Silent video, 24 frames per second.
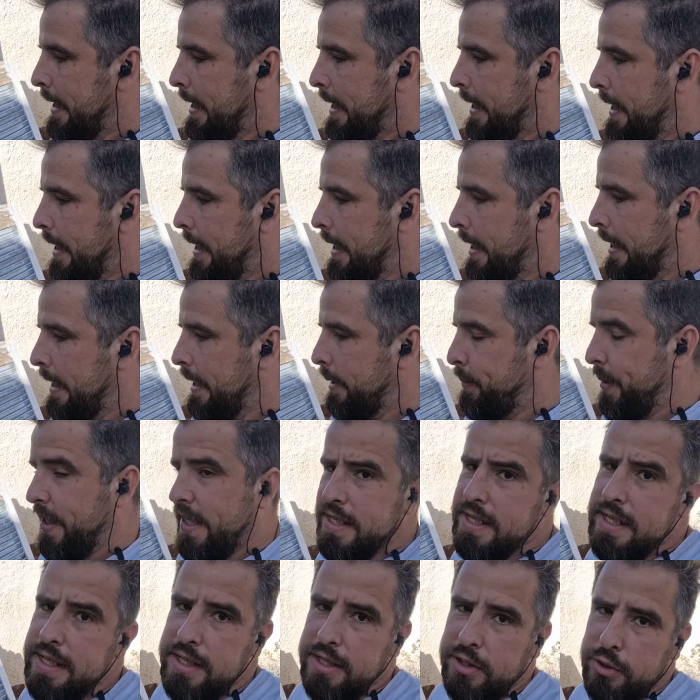
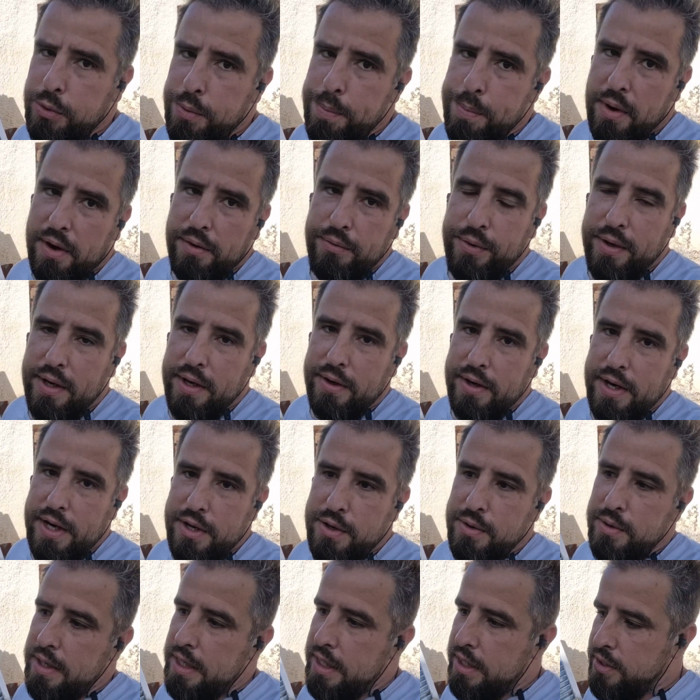Because it's a 2-part filler,
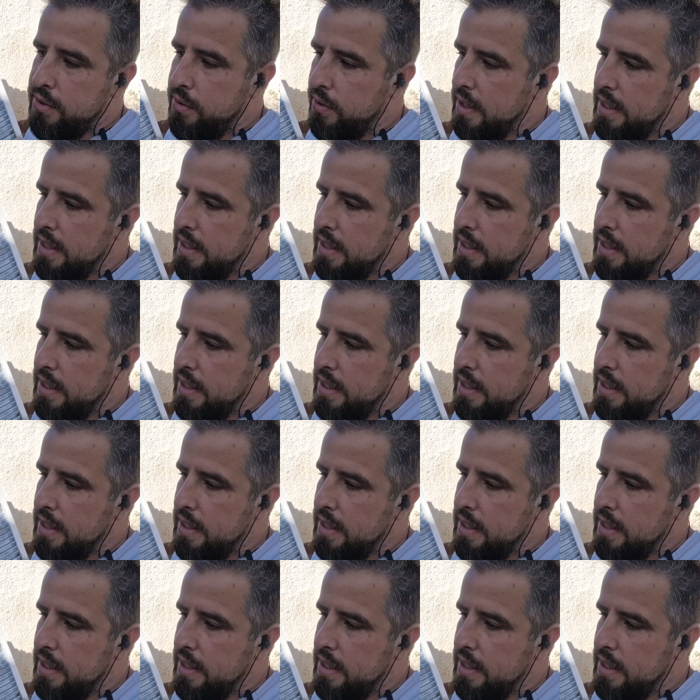you need to.